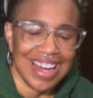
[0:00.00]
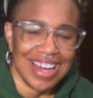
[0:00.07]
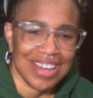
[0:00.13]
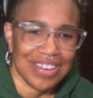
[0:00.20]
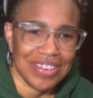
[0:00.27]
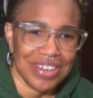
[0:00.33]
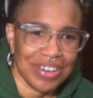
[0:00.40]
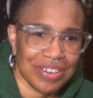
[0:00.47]
I
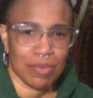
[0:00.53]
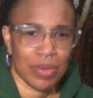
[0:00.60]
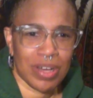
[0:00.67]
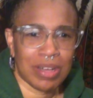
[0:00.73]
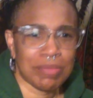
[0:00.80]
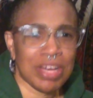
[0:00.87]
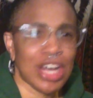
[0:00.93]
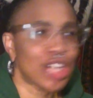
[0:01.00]
don't know. I'm
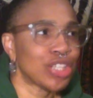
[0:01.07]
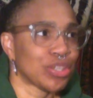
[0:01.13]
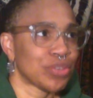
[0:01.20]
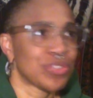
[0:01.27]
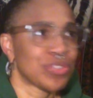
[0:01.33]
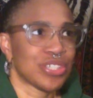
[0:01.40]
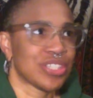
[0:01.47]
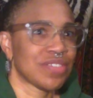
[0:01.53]
not
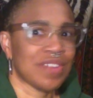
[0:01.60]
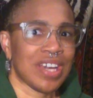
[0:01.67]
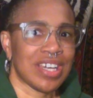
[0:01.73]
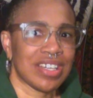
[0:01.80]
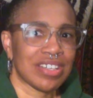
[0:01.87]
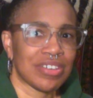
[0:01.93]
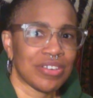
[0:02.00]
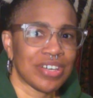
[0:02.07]
allergic to
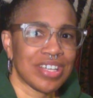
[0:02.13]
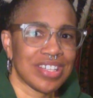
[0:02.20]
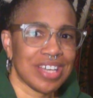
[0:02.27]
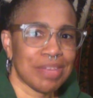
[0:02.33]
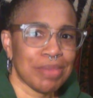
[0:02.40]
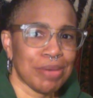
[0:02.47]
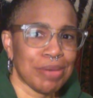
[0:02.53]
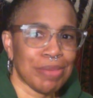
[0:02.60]
Vicodin or anything,
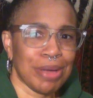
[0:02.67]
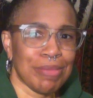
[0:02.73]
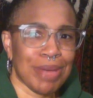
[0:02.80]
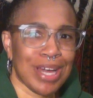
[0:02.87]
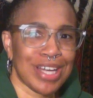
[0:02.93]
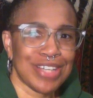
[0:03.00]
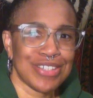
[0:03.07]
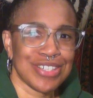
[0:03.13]
but my
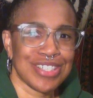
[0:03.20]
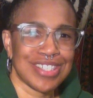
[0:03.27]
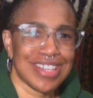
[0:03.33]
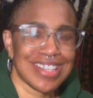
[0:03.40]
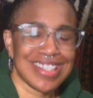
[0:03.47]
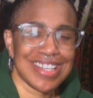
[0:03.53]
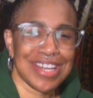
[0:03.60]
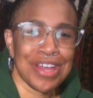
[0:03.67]
body just
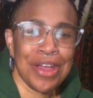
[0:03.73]
doesn't,